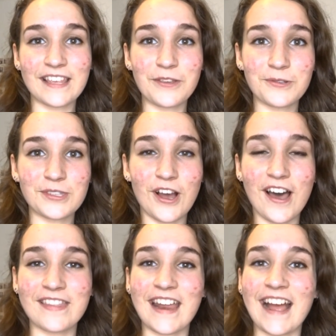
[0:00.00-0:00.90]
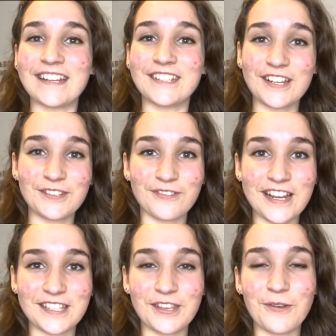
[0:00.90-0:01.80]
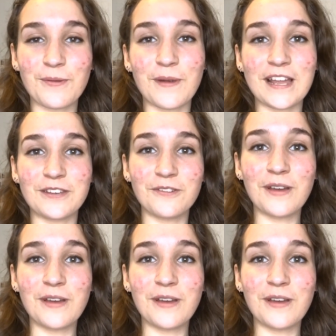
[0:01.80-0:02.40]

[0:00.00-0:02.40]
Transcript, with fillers: you saw that I just rescued my new